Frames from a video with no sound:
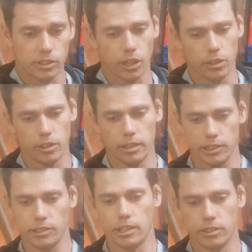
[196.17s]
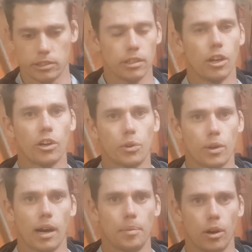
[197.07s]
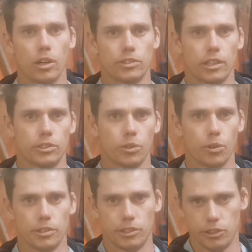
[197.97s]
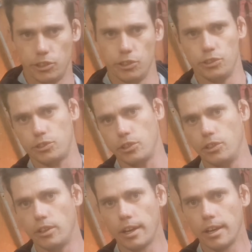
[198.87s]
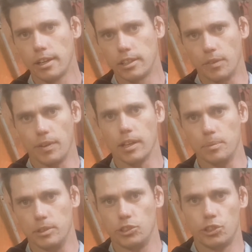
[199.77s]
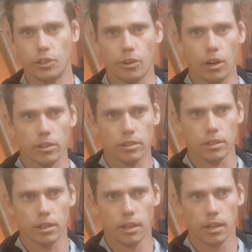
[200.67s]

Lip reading: So initially it's the local carbohydrate storage that's used to develop the shoot growth,